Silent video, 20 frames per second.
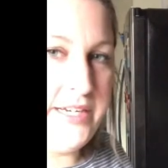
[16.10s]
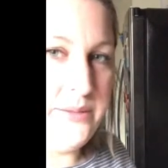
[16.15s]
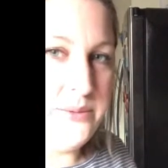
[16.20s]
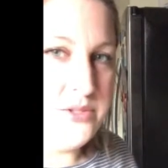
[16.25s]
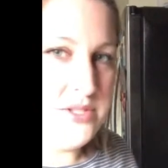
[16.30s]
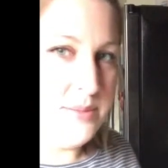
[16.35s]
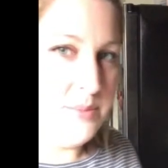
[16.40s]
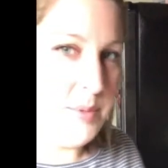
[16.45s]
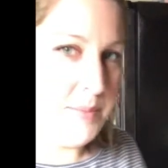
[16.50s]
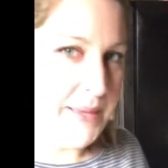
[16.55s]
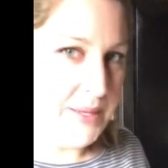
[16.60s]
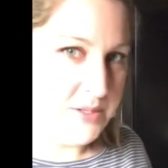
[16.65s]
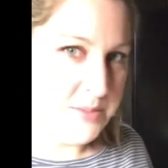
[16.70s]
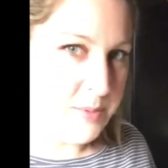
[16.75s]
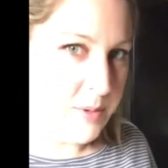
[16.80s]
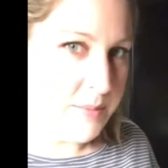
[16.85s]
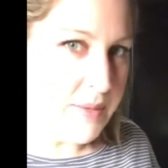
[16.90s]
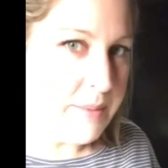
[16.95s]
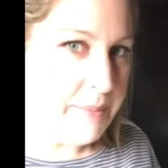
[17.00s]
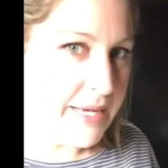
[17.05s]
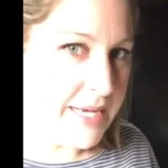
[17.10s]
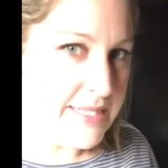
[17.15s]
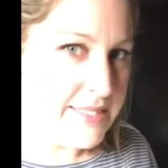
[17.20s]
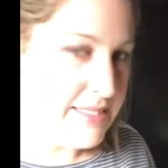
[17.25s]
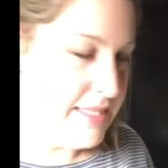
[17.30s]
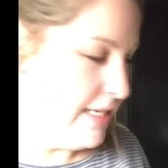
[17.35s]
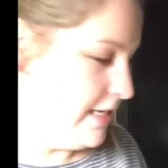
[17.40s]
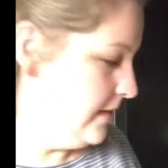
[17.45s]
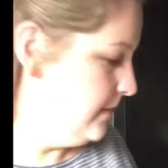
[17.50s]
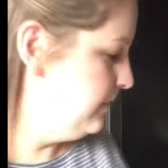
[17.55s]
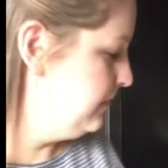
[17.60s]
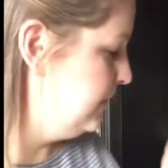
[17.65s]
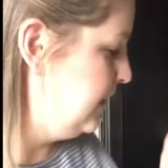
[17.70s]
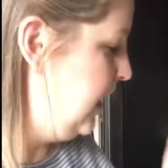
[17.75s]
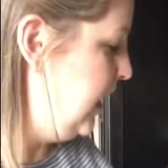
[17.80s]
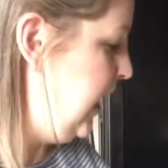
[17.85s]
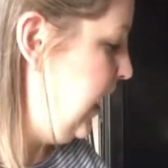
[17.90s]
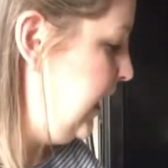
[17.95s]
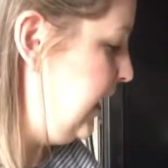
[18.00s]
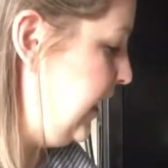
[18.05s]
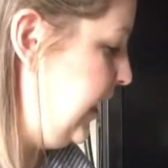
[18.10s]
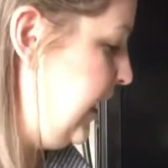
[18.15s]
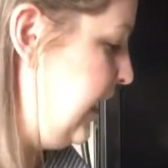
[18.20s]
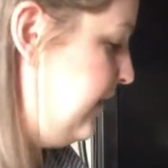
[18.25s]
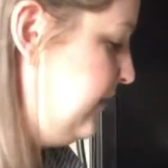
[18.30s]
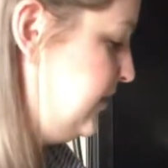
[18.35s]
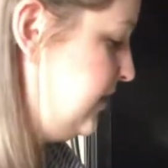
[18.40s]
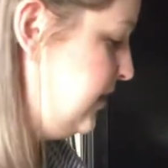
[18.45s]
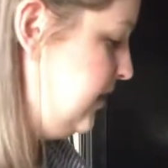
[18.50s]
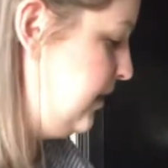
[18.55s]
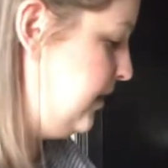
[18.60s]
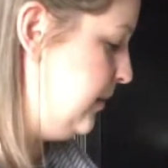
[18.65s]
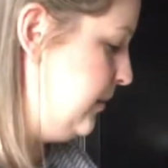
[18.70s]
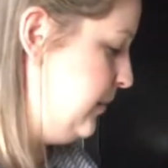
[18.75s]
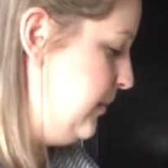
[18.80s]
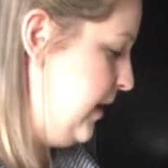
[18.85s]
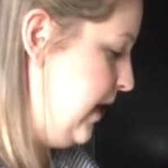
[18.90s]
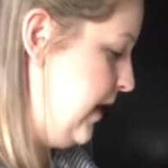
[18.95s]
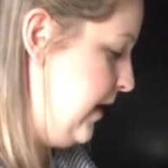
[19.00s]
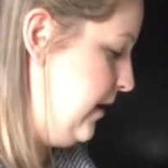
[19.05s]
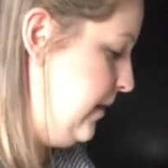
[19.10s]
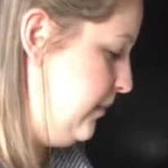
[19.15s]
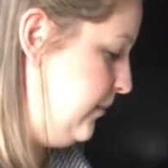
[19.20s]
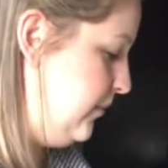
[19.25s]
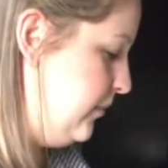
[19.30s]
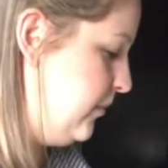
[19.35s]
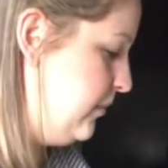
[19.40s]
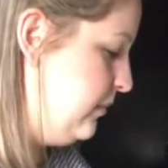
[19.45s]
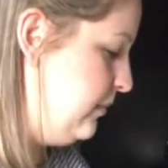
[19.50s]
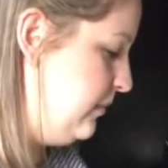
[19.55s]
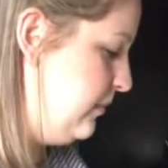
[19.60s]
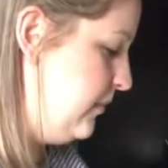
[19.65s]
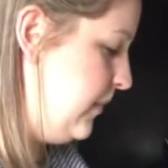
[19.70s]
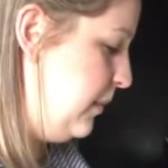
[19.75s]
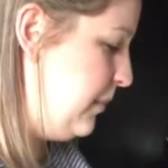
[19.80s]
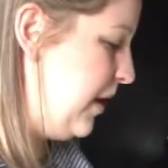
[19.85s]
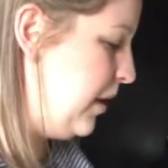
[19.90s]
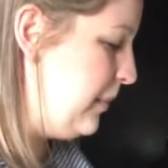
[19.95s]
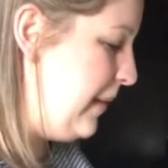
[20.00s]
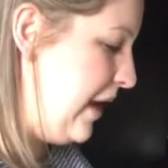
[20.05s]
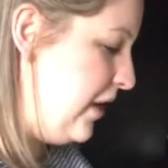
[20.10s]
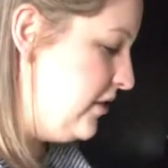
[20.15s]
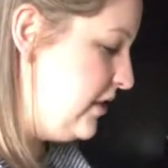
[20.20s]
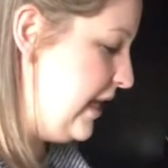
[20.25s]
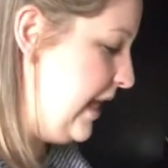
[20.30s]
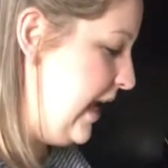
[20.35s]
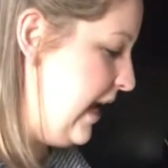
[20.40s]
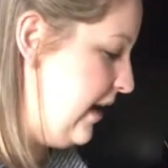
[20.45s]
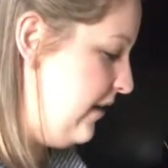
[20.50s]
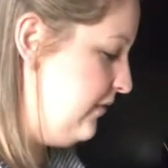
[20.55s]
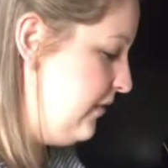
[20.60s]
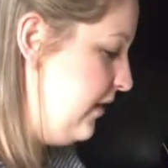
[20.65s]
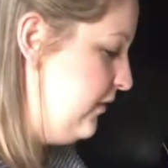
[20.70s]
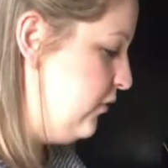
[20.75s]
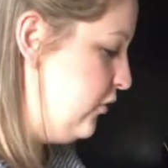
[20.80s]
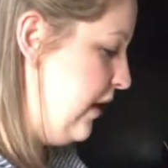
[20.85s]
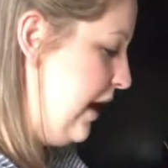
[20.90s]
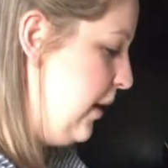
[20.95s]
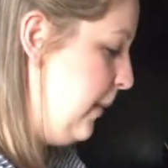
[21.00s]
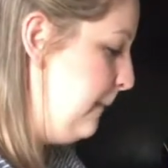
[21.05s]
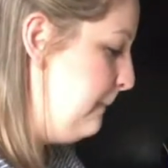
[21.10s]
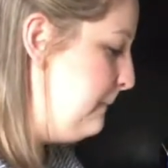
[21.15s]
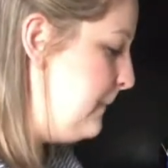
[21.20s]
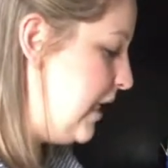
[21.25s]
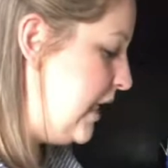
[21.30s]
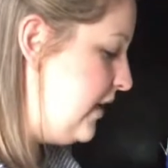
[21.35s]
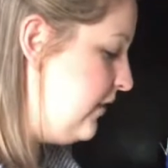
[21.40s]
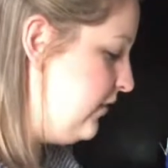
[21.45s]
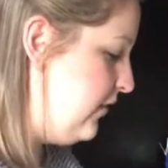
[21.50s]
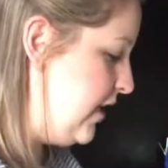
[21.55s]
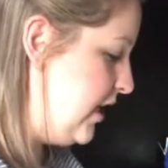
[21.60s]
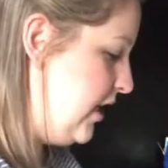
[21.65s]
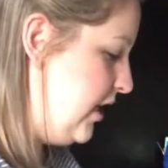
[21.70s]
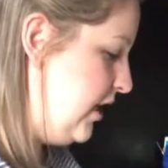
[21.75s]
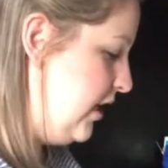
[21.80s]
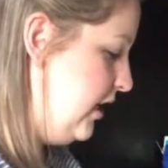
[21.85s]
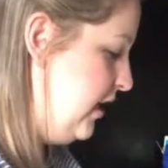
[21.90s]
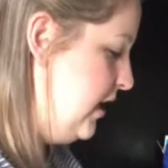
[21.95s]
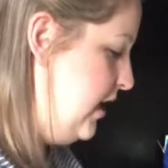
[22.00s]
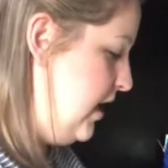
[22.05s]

which I'm about to put my pasta in, and I have some, about 1.5 pounds of ground beef here,